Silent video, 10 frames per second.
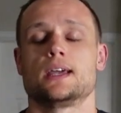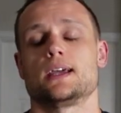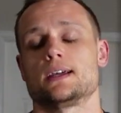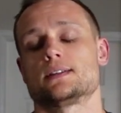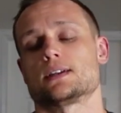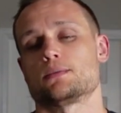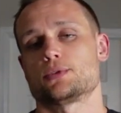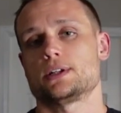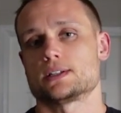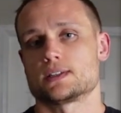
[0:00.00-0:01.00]
And I'm
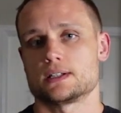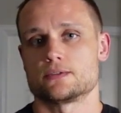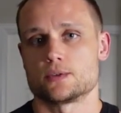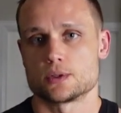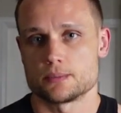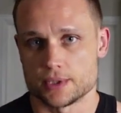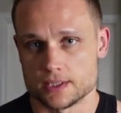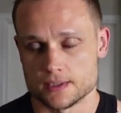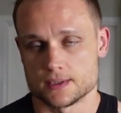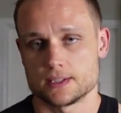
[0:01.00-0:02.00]
pretty excited for it
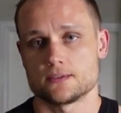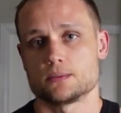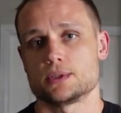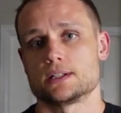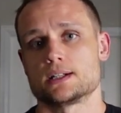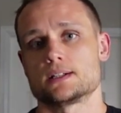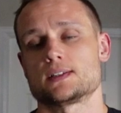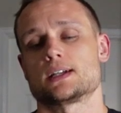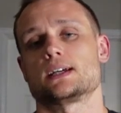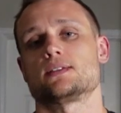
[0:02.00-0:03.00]
because if I'm being
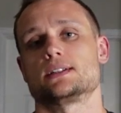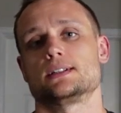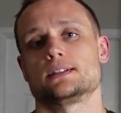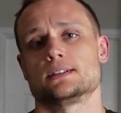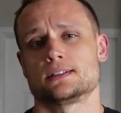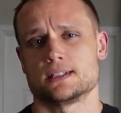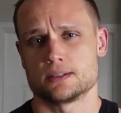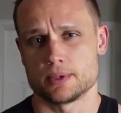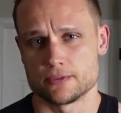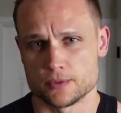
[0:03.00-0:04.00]
honest, I haven't eaten in
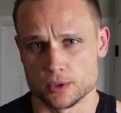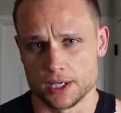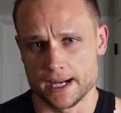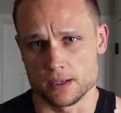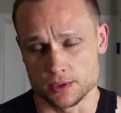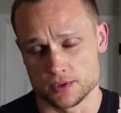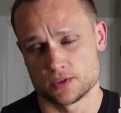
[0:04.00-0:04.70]
about 4 hours.